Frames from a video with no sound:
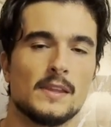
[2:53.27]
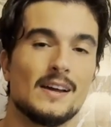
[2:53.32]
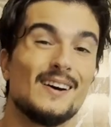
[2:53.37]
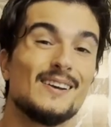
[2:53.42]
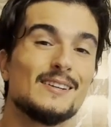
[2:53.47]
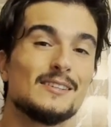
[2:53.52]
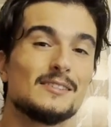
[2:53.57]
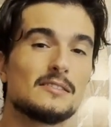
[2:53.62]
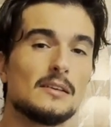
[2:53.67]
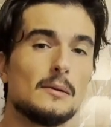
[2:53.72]

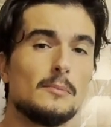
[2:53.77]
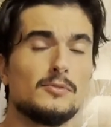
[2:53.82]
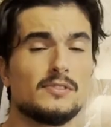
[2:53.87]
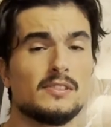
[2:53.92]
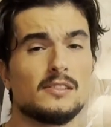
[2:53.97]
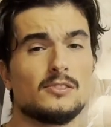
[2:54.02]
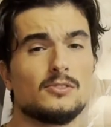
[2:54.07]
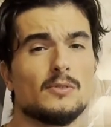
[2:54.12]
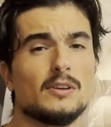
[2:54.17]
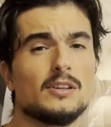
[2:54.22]
And in some
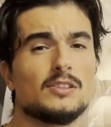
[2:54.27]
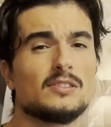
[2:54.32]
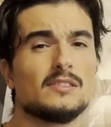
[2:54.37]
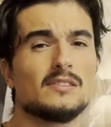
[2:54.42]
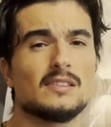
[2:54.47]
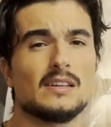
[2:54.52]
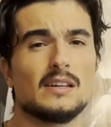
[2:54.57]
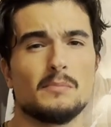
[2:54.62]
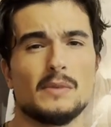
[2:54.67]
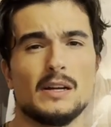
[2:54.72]
situations
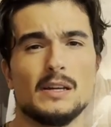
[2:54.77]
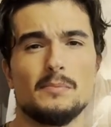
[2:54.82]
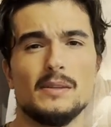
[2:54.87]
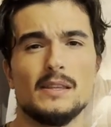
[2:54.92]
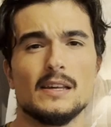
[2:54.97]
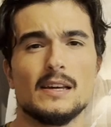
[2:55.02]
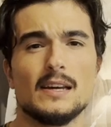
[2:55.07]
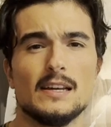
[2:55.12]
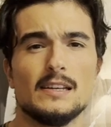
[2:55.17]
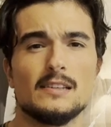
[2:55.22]
that might be
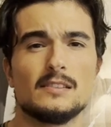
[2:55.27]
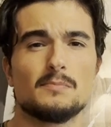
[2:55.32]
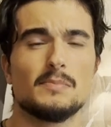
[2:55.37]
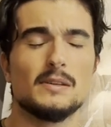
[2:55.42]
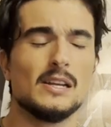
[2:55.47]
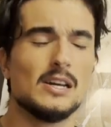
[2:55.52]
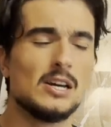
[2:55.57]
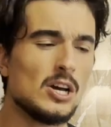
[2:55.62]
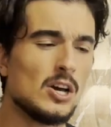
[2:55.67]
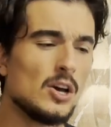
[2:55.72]
the case,
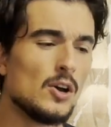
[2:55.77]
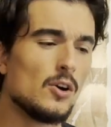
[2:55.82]
but